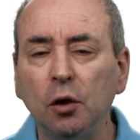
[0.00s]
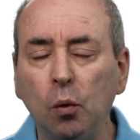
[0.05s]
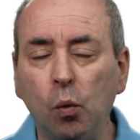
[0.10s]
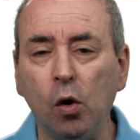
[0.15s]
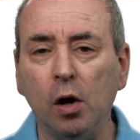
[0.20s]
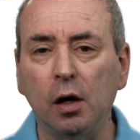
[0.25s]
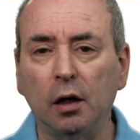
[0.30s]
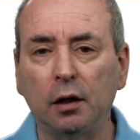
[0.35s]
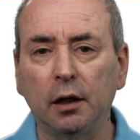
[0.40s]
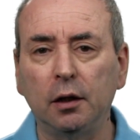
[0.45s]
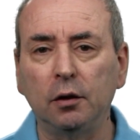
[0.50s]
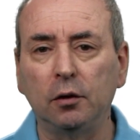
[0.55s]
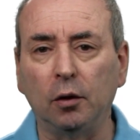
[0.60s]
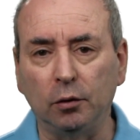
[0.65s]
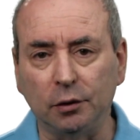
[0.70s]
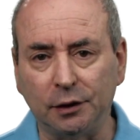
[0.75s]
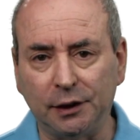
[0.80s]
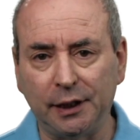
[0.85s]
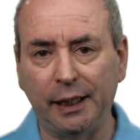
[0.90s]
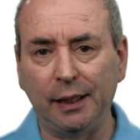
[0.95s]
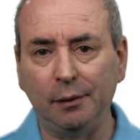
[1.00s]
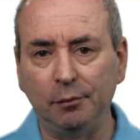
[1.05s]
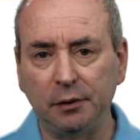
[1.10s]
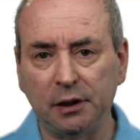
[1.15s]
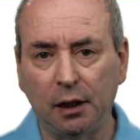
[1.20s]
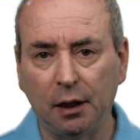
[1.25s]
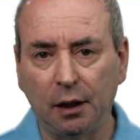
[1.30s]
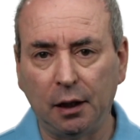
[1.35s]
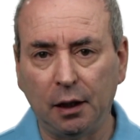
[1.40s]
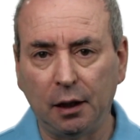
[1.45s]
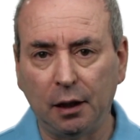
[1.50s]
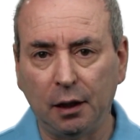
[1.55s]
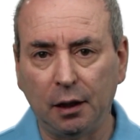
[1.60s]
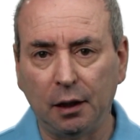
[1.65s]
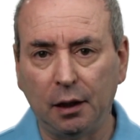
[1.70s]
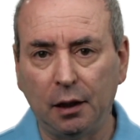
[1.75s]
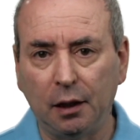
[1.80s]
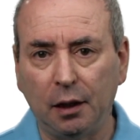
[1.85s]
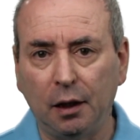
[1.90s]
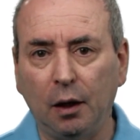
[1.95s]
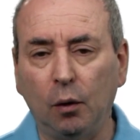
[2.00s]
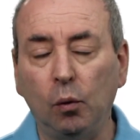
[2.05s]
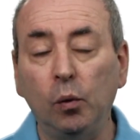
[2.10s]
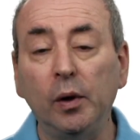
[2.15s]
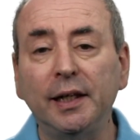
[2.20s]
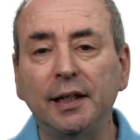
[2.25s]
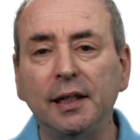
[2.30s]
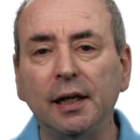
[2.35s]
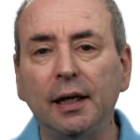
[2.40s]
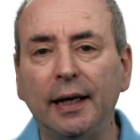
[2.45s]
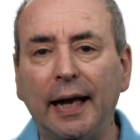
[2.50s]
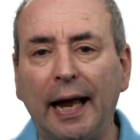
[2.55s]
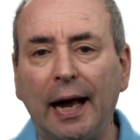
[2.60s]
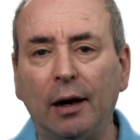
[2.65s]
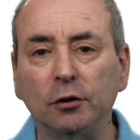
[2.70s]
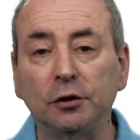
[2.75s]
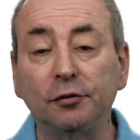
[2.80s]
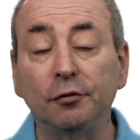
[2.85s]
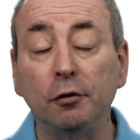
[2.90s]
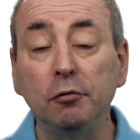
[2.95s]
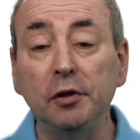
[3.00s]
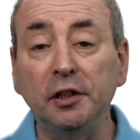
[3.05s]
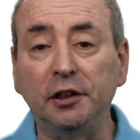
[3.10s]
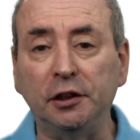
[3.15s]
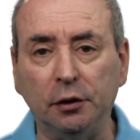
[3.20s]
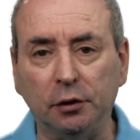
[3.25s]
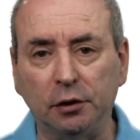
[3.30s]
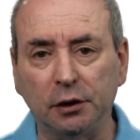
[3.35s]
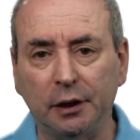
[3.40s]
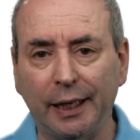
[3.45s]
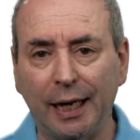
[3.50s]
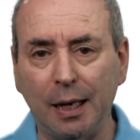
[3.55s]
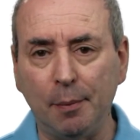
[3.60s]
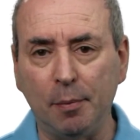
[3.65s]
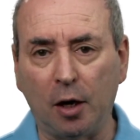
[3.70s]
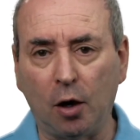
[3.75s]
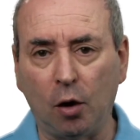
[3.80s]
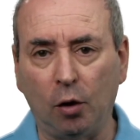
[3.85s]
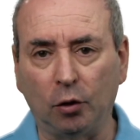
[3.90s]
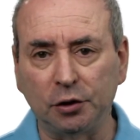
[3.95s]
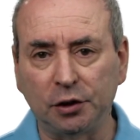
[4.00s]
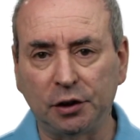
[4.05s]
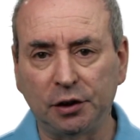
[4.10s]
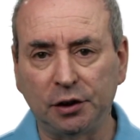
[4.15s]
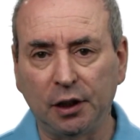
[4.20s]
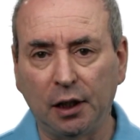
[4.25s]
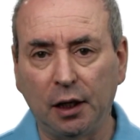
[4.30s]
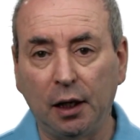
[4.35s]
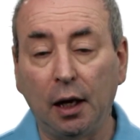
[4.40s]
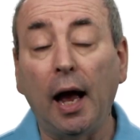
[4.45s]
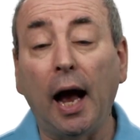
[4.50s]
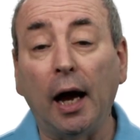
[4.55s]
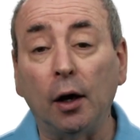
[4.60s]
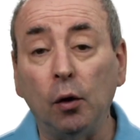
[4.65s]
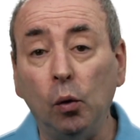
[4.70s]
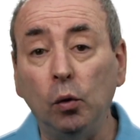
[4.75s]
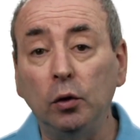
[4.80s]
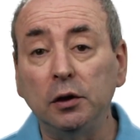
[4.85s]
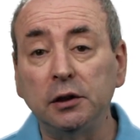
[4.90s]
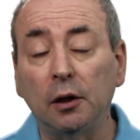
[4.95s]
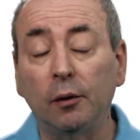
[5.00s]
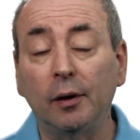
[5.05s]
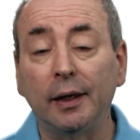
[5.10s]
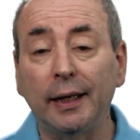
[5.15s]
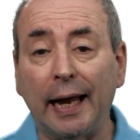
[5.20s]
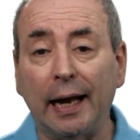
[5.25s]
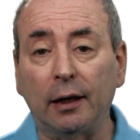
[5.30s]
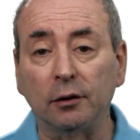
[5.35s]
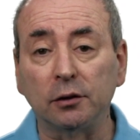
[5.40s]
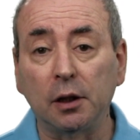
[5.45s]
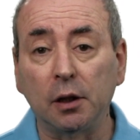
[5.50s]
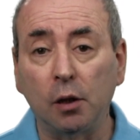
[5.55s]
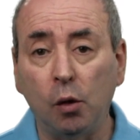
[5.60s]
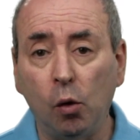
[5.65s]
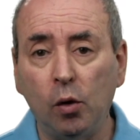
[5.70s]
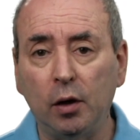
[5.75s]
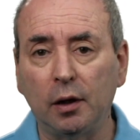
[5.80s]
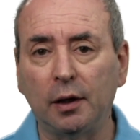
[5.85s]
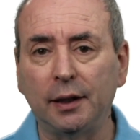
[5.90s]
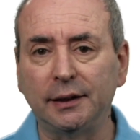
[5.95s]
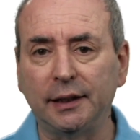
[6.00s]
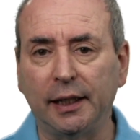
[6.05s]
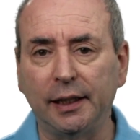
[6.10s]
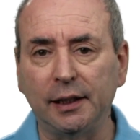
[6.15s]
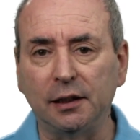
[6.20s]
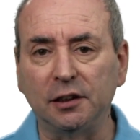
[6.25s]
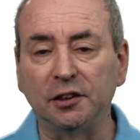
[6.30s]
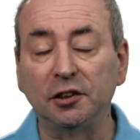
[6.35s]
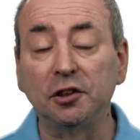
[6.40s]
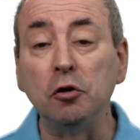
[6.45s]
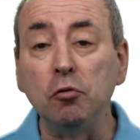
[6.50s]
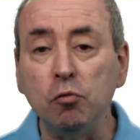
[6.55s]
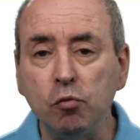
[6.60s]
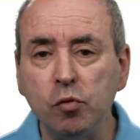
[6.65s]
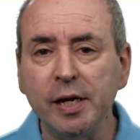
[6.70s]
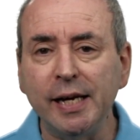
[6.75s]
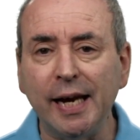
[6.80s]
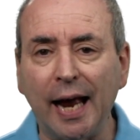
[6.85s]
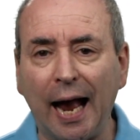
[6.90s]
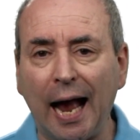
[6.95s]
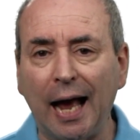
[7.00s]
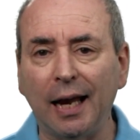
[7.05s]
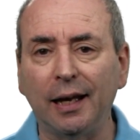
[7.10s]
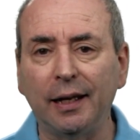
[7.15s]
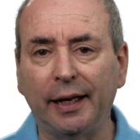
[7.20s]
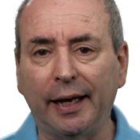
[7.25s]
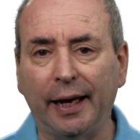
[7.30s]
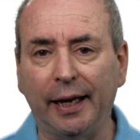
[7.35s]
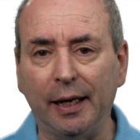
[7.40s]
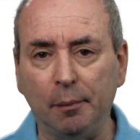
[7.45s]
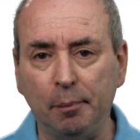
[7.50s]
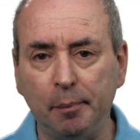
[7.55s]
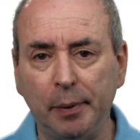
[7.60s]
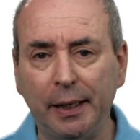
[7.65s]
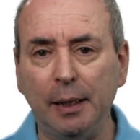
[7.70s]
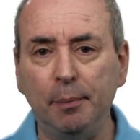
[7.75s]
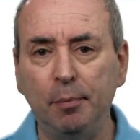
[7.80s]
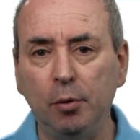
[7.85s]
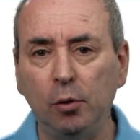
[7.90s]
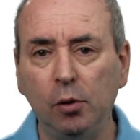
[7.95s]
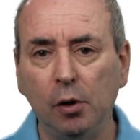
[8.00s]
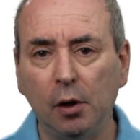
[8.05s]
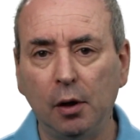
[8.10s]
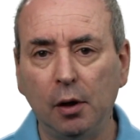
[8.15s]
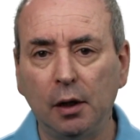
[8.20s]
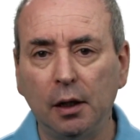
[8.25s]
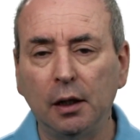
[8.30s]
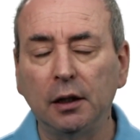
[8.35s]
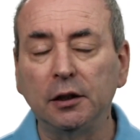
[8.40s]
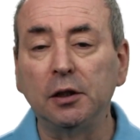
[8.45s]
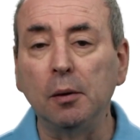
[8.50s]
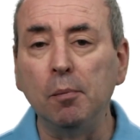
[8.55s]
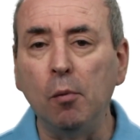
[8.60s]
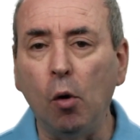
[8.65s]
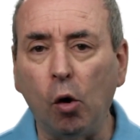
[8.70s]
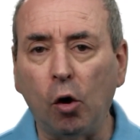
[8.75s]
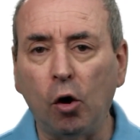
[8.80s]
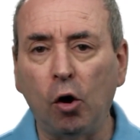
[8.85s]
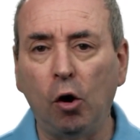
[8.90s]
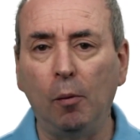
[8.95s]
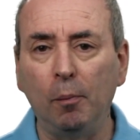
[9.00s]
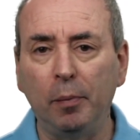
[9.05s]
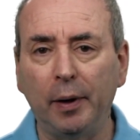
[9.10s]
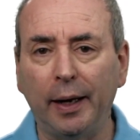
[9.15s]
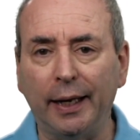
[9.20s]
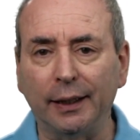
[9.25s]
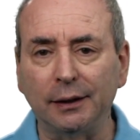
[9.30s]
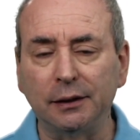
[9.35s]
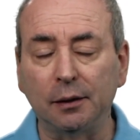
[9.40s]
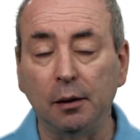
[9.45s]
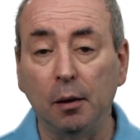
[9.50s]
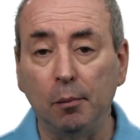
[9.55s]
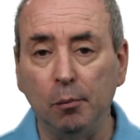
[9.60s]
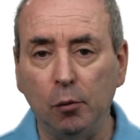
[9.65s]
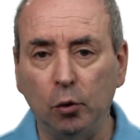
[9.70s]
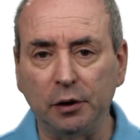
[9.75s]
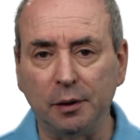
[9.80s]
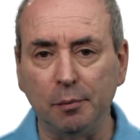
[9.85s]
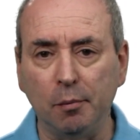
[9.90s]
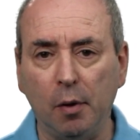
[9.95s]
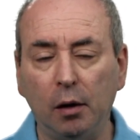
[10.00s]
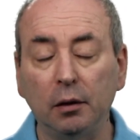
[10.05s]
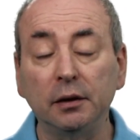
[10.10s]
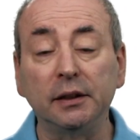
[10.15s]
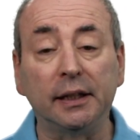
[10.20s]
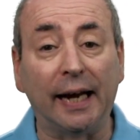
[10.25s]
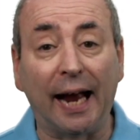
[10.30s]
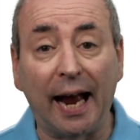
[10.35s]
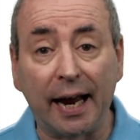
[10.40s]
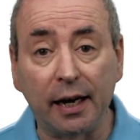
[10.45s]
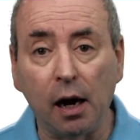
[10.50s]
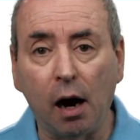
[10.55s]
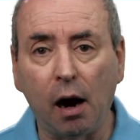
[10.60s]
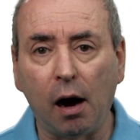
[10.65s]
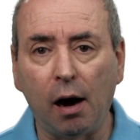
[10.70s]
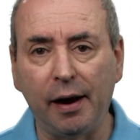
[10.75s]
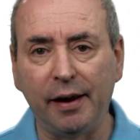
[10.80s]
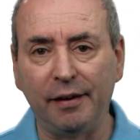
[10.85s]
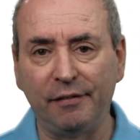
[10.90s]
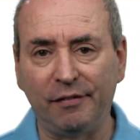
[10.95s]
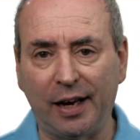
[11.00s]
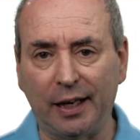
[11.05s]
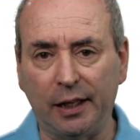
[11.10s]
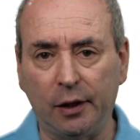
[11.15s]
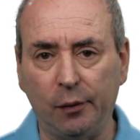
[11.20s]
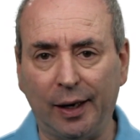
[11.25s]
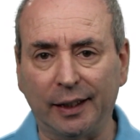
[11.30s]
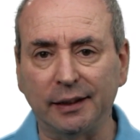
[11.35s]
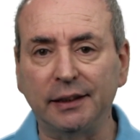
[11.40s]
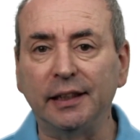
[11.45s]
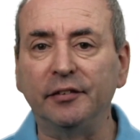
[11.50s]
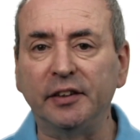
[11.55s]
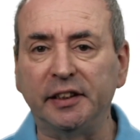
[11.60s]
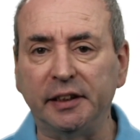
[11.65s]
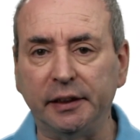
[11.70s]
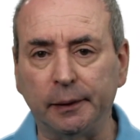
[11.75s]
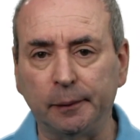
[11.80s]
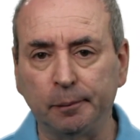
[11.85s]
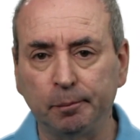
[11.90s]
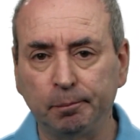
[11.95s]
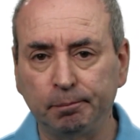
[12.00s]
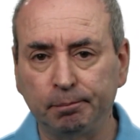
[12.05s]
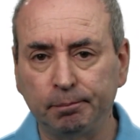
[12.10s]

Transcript: the workload on teams, which allows for reduced labor costs and also allows organizations to reallocate people to more complex, more demanding, and higher value activities.